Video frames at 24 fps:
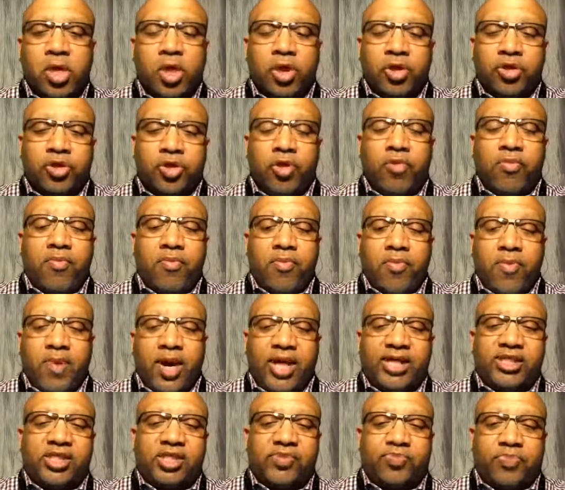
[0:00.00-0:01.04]
You
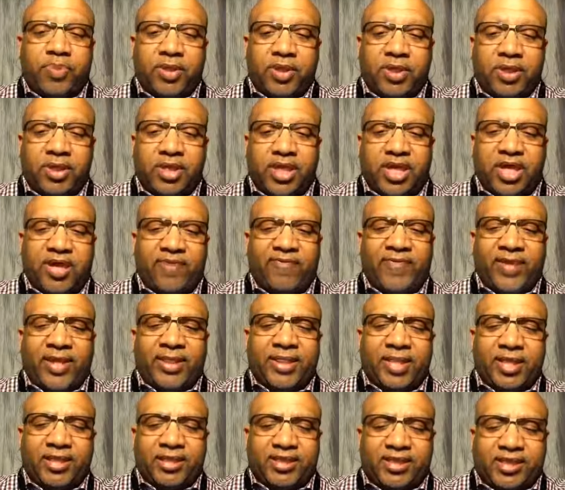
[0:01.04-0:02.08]
must believe
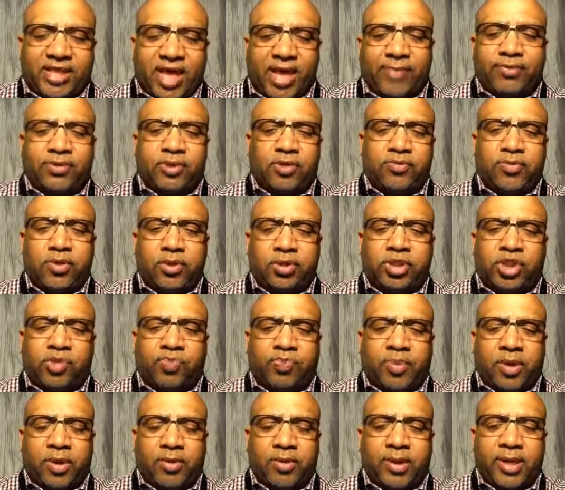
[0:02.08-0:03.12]
in the depths of your
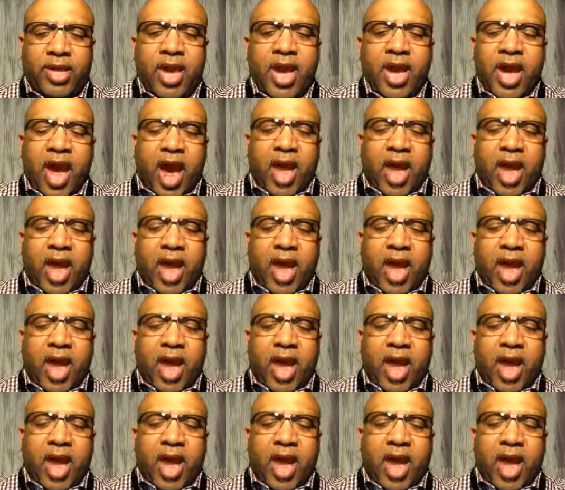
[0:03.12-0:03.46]
spirit